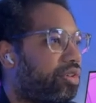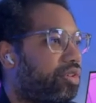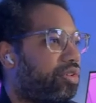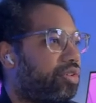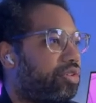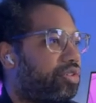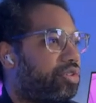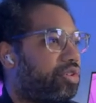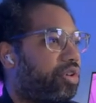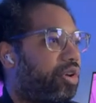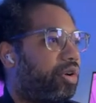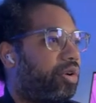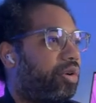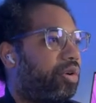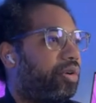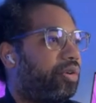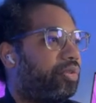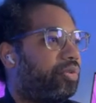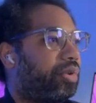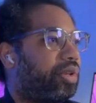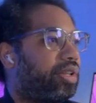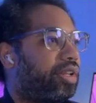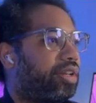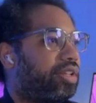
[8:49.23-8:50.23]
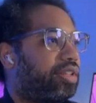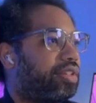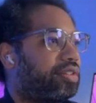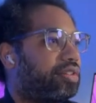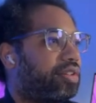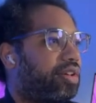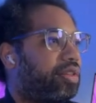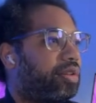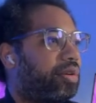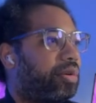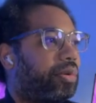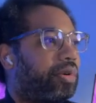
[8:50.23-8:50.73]
So if we look at this
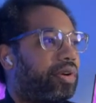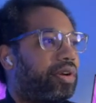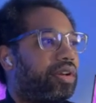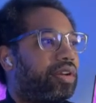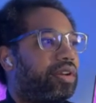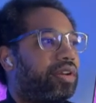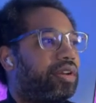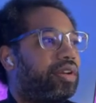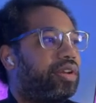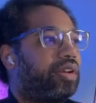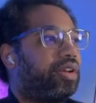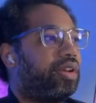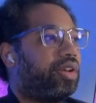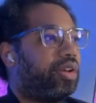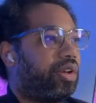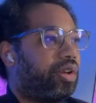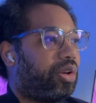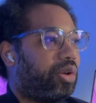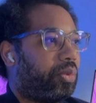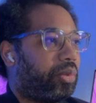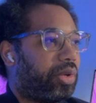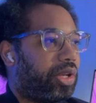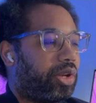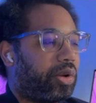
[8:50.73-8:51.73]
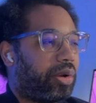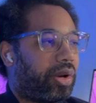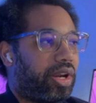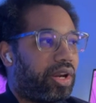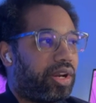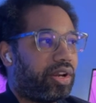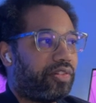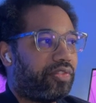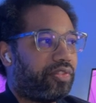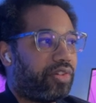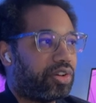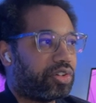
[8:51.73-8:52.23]
other one, we create a
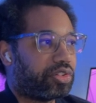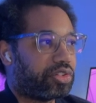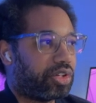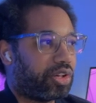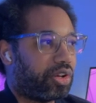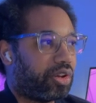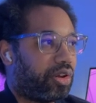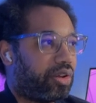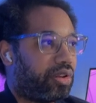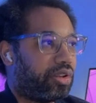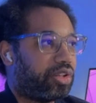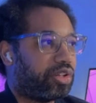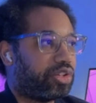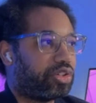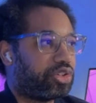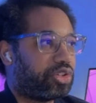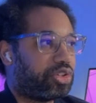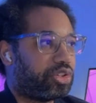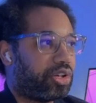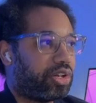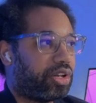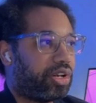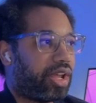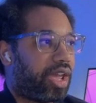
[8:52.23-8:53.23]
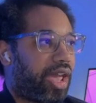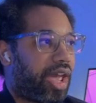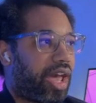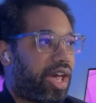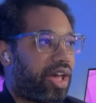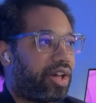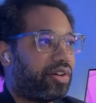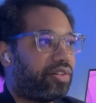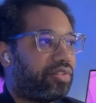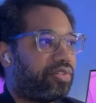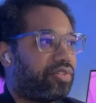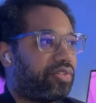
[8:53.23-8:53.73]
function called should
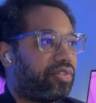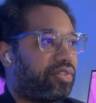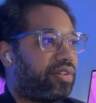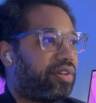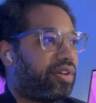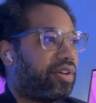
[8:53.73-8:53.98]
have